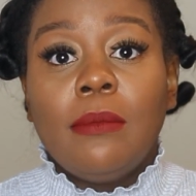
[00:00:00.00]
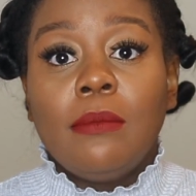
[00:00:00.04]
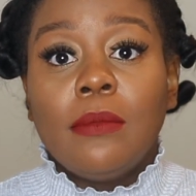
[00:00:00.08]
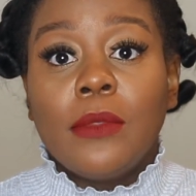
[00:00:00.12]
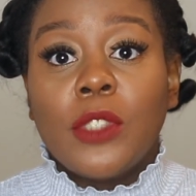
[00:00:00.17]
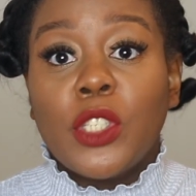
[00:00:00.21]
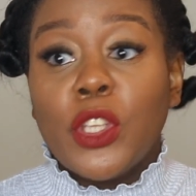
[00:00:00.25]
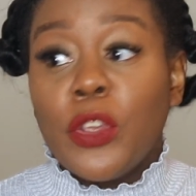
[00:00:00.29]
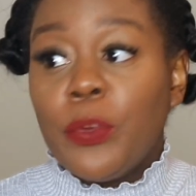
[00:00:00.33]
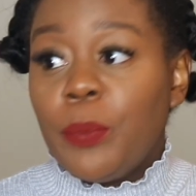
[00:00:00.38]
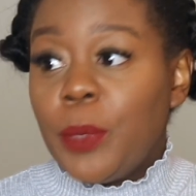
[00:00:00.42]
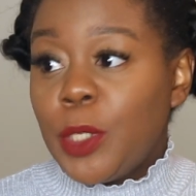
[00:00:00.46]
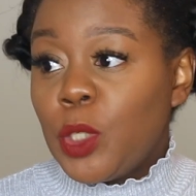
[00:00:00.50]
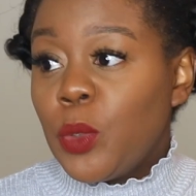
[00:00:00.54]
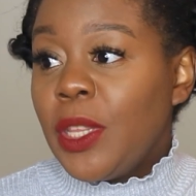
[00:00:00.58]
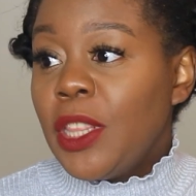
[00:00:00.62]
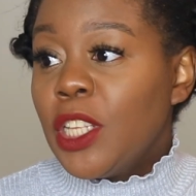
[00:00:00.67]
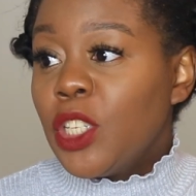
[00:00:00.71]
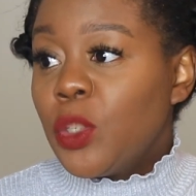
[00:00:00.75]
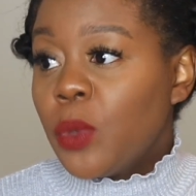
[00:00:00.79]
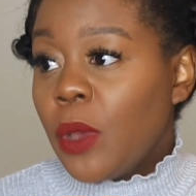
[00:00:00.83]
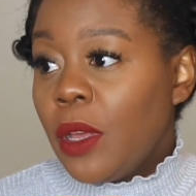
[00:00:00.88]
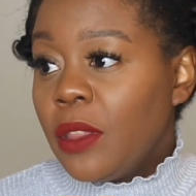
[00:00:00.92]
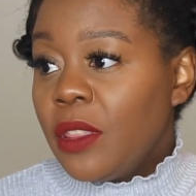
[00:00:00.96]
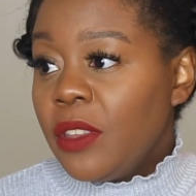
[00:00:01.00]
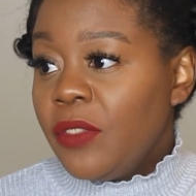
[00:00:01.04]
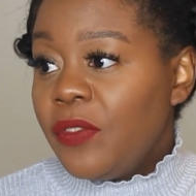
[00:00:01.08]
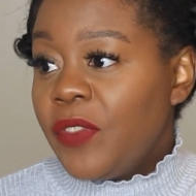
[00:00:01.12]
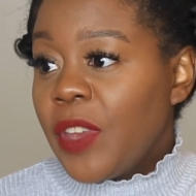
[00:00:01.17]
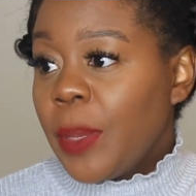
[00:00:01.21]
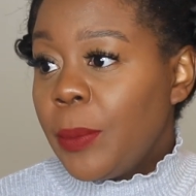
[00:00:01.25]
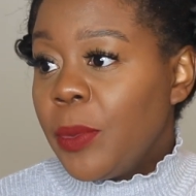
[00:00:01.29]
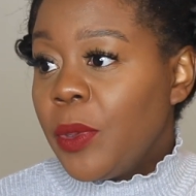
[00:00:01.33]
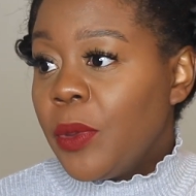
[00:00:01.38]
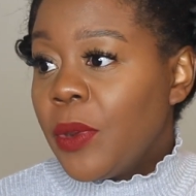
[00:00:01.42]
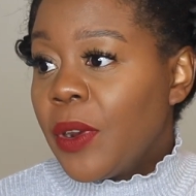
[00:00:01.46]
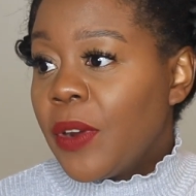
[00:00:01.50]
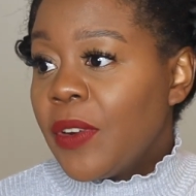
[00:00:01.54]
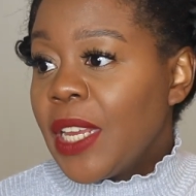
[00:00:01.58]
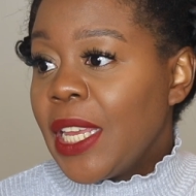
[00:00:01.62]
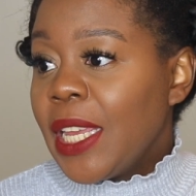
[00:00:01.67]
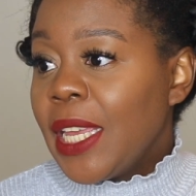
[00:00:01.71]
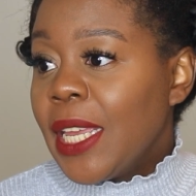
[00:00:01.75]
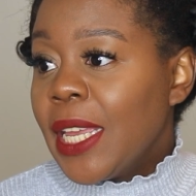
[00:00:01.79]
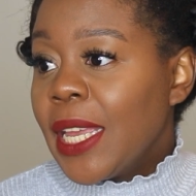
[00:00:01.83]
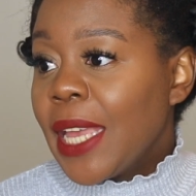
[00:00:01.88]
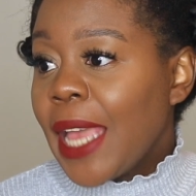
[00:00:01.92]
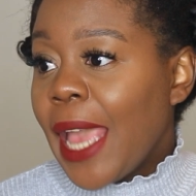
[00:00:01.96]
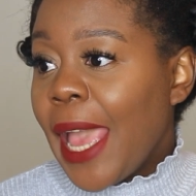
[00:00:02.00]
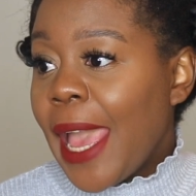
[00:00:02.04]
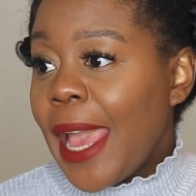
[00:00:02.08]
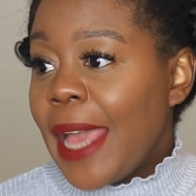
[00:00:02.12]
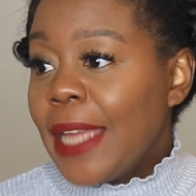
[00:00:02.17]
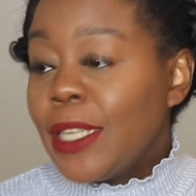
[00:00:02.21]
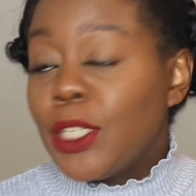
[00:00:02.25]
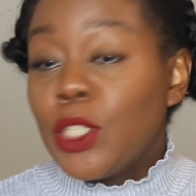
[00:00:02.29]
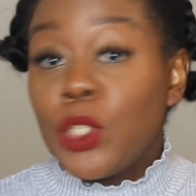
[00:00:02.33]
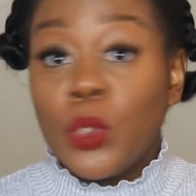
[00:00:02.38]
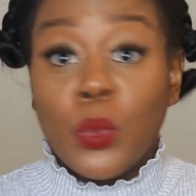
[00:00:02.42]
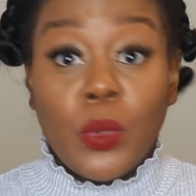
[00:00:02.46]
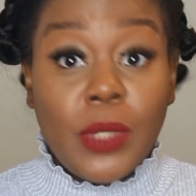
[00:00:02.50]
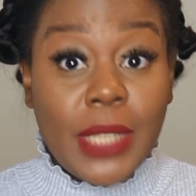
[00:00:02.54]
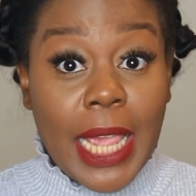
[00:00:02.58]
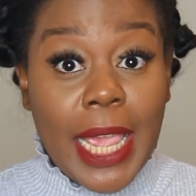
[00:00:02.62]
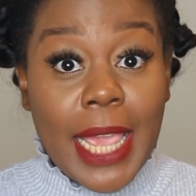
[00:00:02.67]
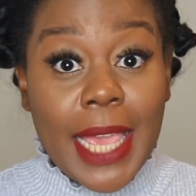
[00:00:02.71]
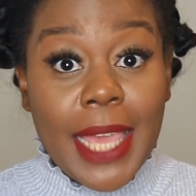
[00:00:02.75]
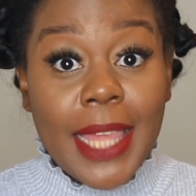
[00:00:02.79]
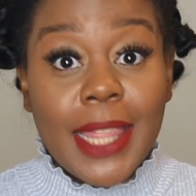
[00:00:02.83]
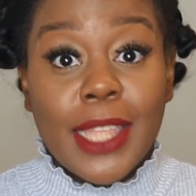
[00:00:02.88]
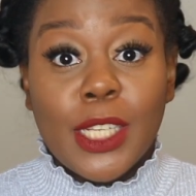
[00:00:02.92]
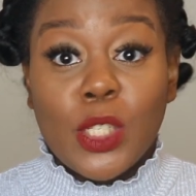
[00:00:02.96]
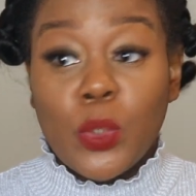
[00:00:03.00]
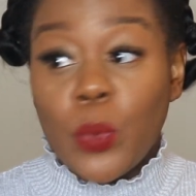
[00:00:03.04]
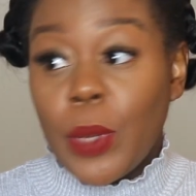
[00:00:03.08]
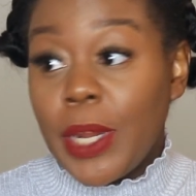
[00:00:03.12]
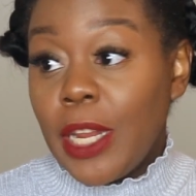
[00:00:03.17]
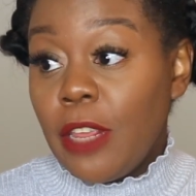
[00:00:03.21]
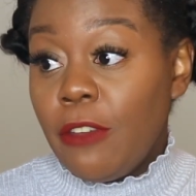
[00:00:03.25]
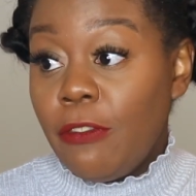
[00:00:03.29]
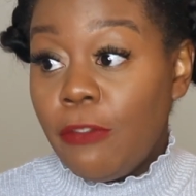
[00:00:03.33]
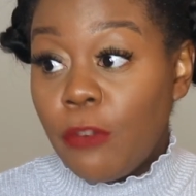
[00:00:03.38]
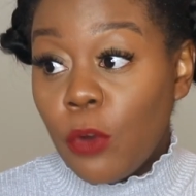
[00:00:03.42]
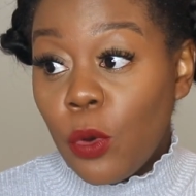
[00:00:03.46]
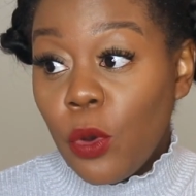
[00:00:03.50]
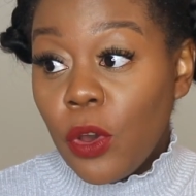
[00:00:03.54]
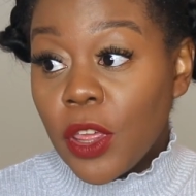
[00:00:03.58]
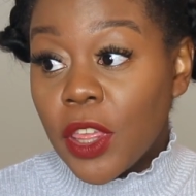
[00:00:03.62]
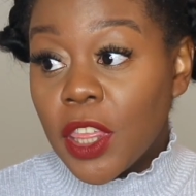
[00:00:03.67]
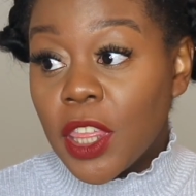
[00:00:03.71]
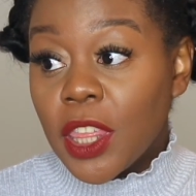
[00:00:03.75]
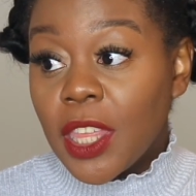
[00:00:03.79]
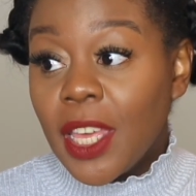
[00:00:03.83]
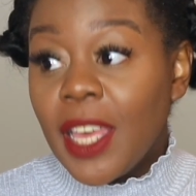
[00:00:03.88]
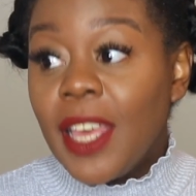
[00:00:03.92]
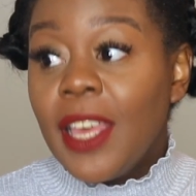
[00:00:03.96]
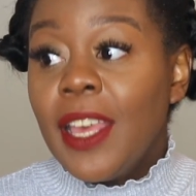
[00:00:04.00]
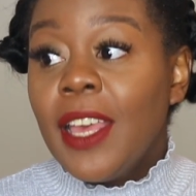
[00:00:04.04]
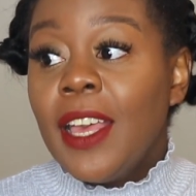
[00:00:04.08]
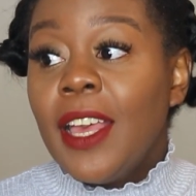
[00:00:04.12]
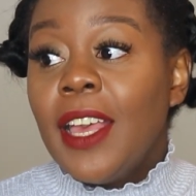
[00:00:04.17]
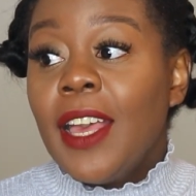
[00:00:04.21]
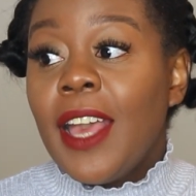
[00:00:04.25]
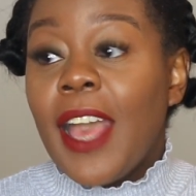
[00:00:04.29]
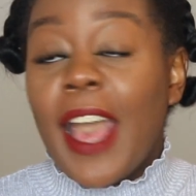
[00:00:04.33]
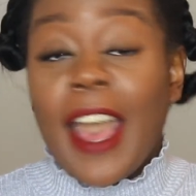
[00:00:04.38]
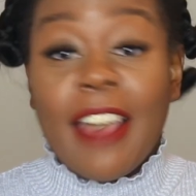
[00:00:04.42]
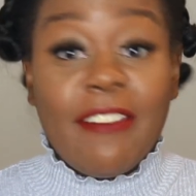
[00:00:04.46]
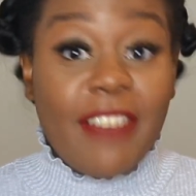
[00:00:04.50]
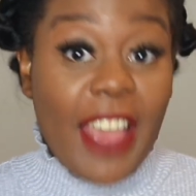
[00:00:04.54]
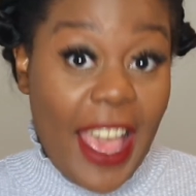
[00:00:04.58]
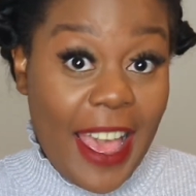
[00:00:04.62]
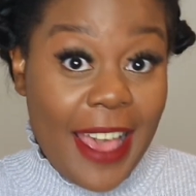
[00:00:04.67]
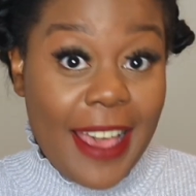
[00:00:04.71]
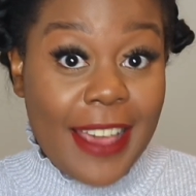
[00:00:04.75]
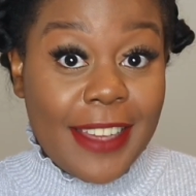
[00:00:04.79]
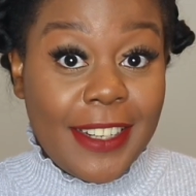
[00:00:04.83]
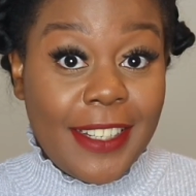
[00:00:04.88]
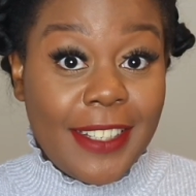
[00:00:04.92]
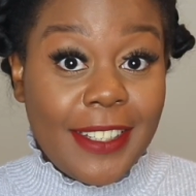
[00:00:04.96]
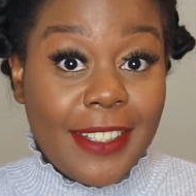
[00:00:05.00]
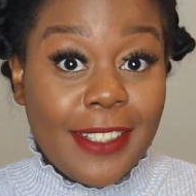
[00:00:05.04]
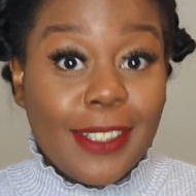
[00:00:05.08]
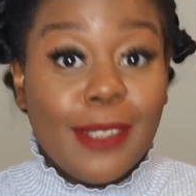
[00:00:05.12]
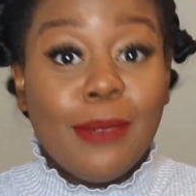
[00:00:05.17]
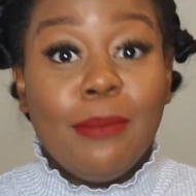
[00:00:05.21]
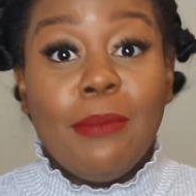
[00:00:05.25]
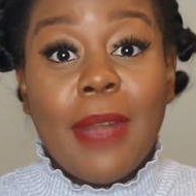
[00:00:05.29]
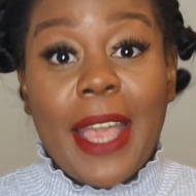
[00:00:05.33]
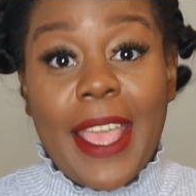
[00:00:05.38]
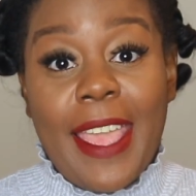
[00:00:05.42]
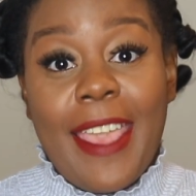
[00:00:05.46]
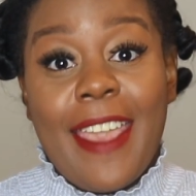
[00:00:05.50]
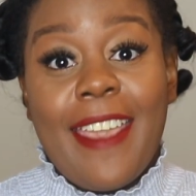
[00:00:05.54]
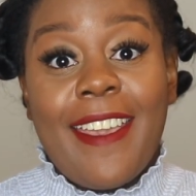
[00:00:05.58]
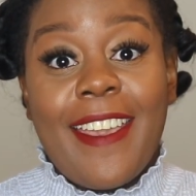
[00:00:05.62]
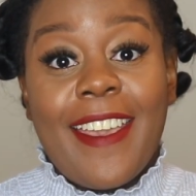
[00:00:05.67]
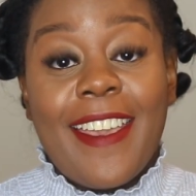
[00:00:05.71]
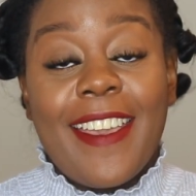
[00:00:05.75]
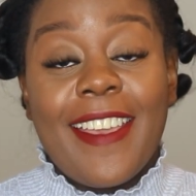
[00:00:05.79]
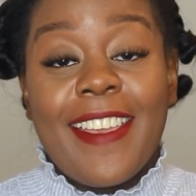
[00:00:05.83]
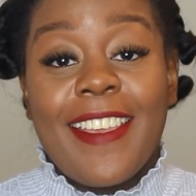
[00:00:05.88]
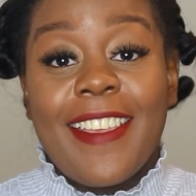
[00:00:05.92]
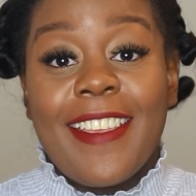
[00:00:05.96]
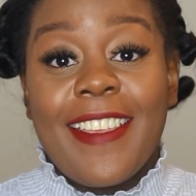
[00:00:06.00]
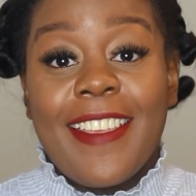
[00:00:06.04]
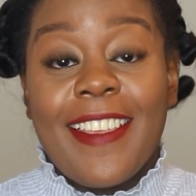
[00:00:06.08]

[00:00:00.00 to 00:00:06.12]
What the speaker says: So between the 12th of February and today, the 24th, I've had my hair